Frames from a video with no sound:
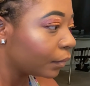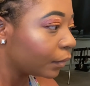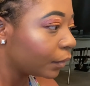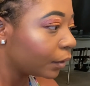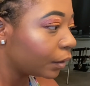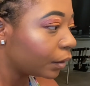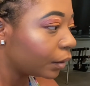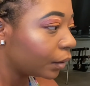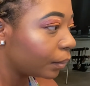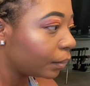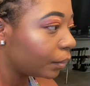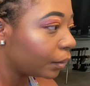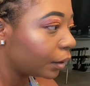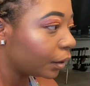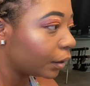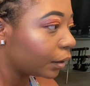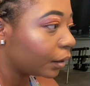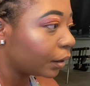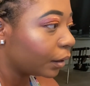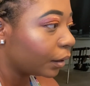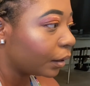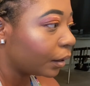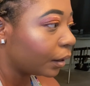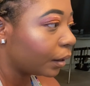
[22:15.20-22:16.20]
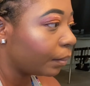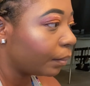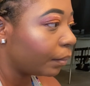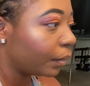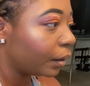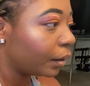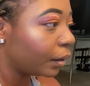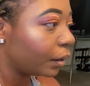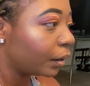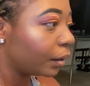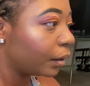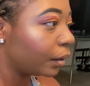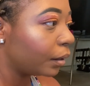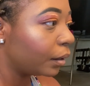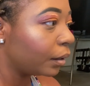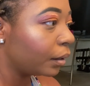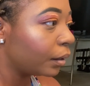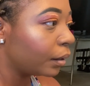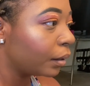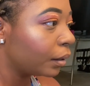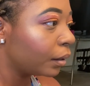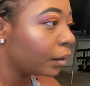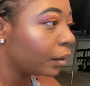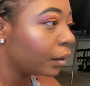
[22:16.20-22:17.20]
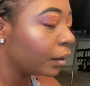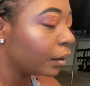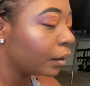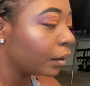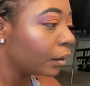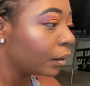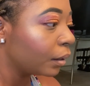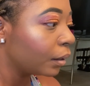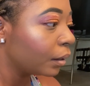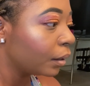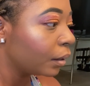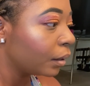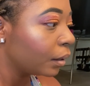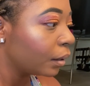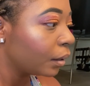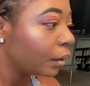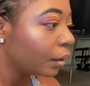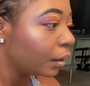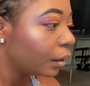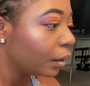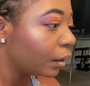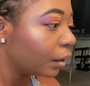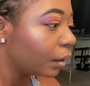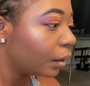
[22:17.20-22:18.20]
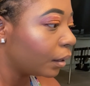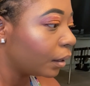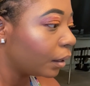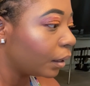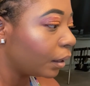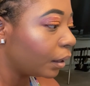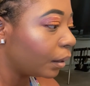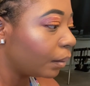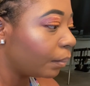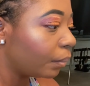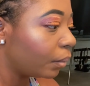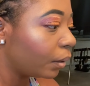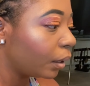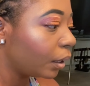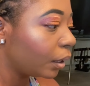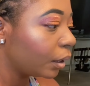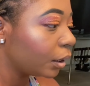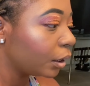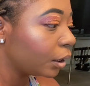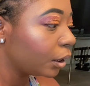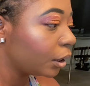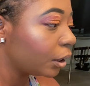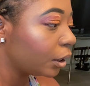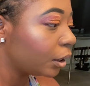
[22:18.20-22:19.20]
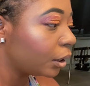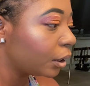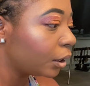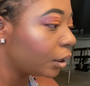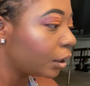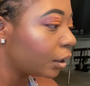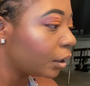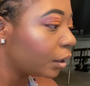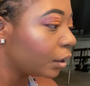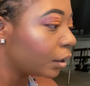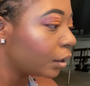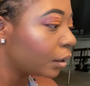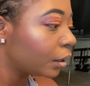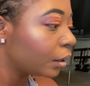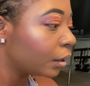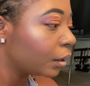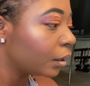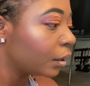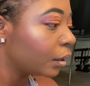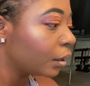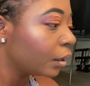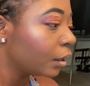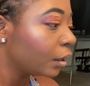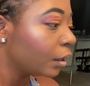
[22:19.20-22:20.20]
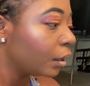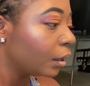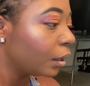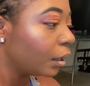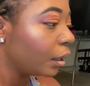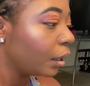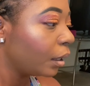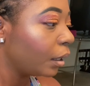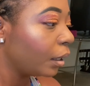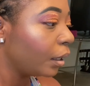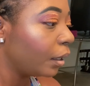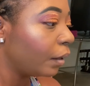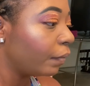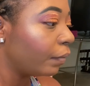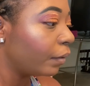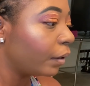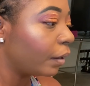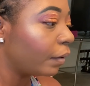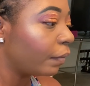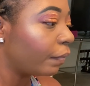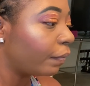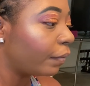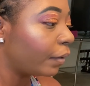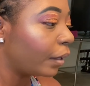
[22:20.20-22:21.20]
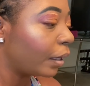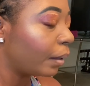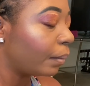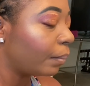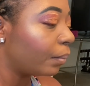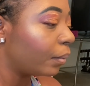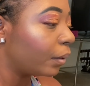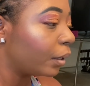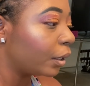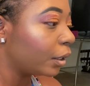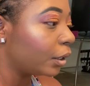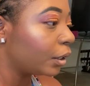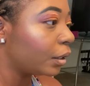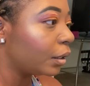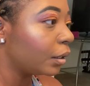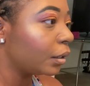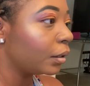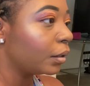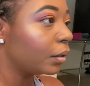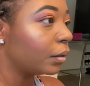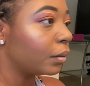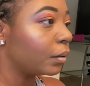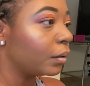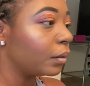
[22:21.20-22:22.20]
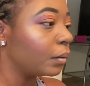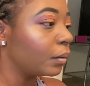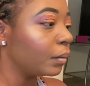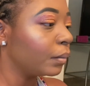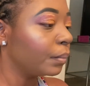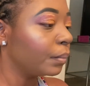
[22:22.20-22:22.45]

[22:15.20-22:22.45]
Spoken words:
So I'm just gonna get me a plain brush, or even a flat brush. This will do.